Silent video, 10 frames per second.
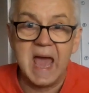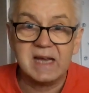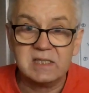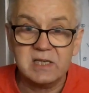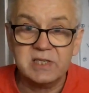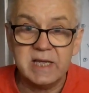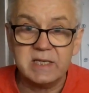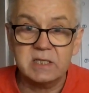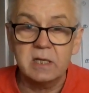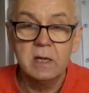
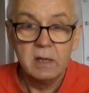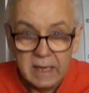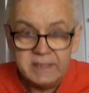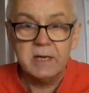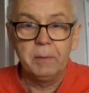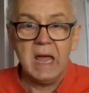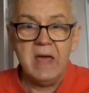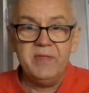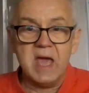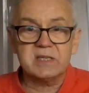Exorcist. Linda Blair
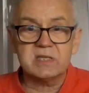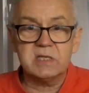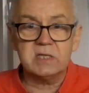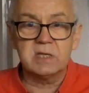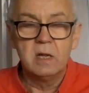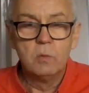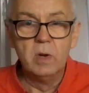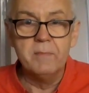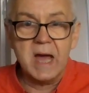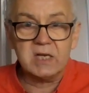in The Exorcist
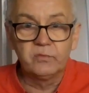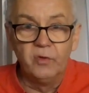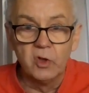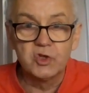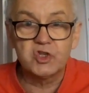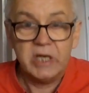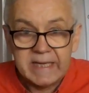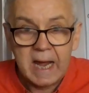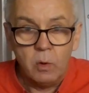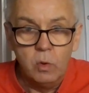with Max von
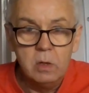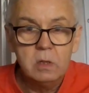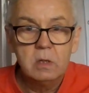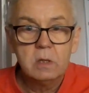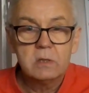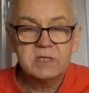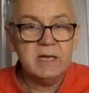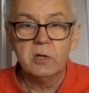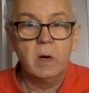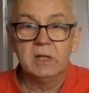Sydow. See,
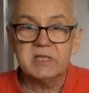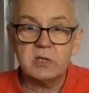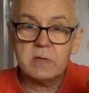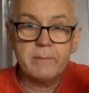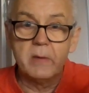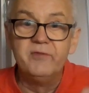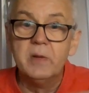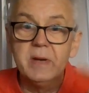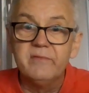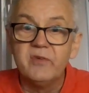I know all this. I'm a
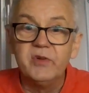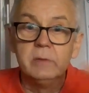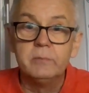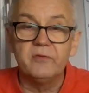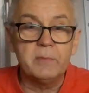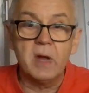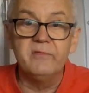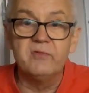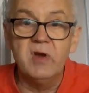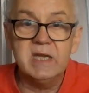bit of a film buff. I'm not
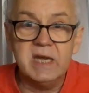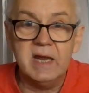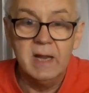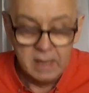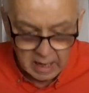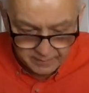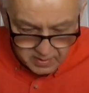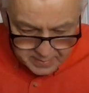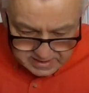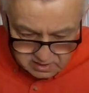even reading it. I'm the
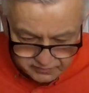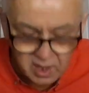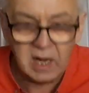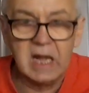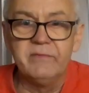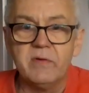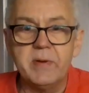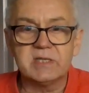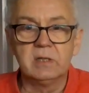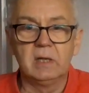best of all. I'll leave the
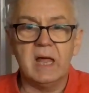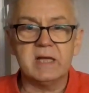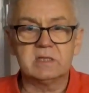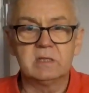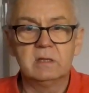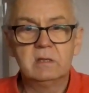best till last.